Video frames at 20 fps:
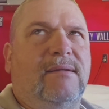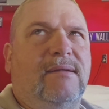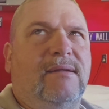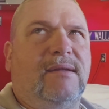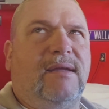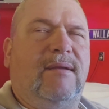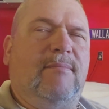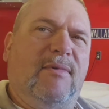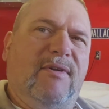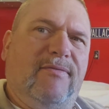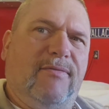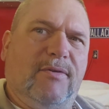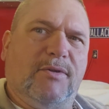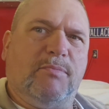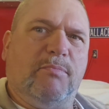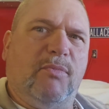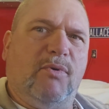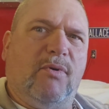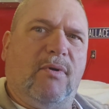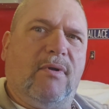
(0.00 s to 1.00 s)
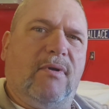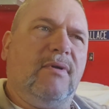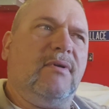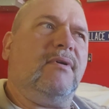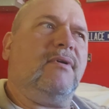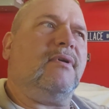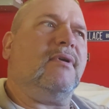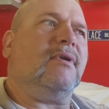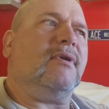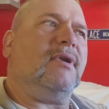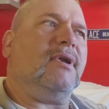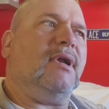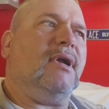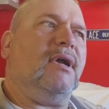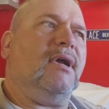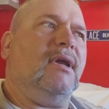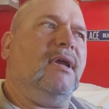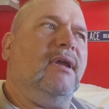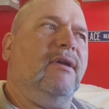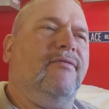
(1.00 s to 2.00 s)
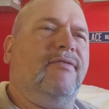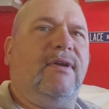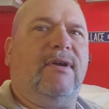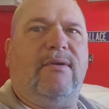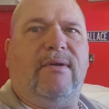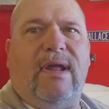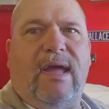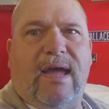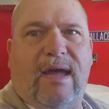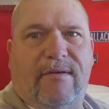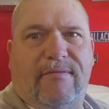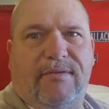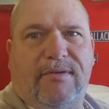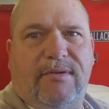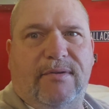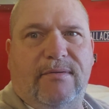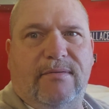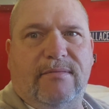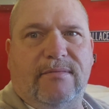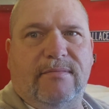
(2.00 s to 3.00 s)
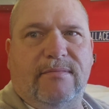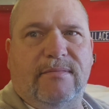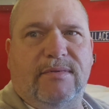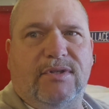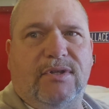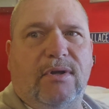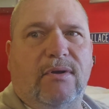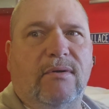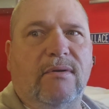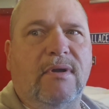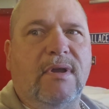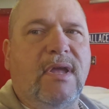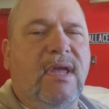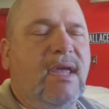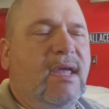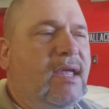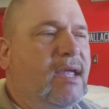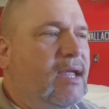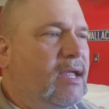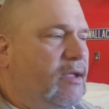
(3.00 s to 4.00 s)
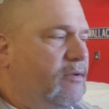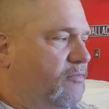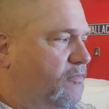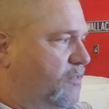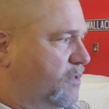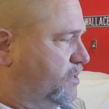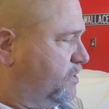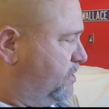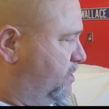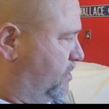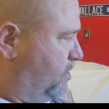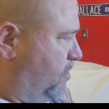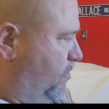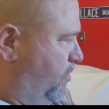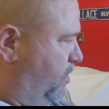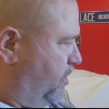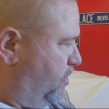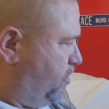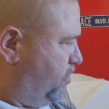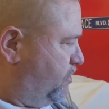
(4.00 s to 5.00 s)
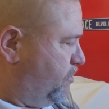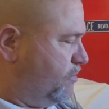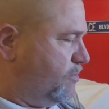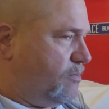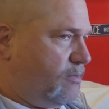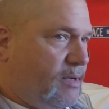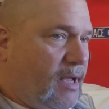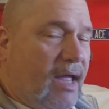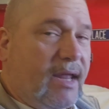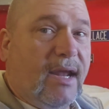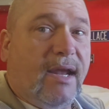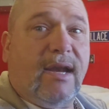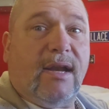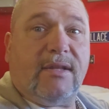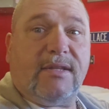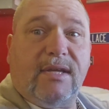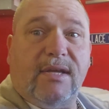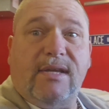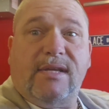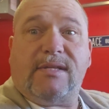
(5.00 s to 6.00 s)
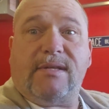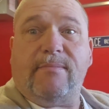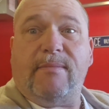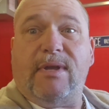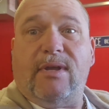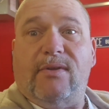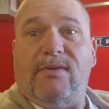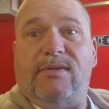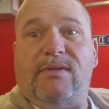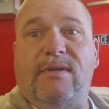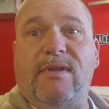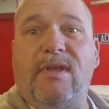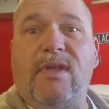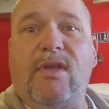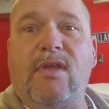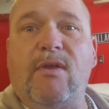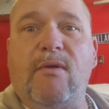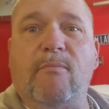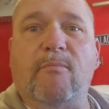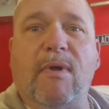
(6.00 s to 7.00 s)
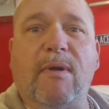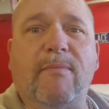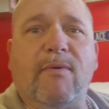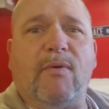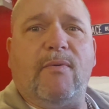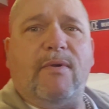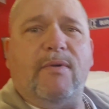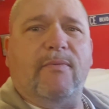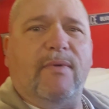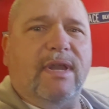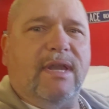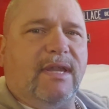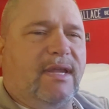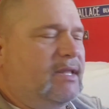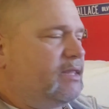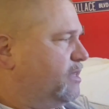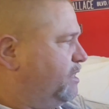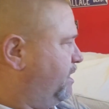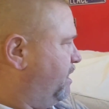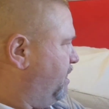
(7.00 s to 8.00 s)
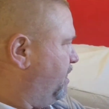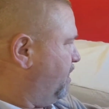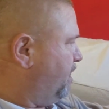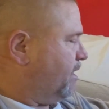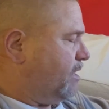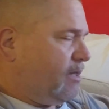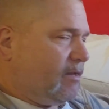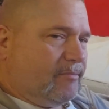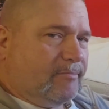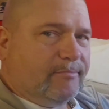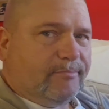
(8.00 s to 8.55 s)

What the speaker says: and my firstborn if I don't have to. So if this is going to, and I'll tell you something else. Remember when we did the,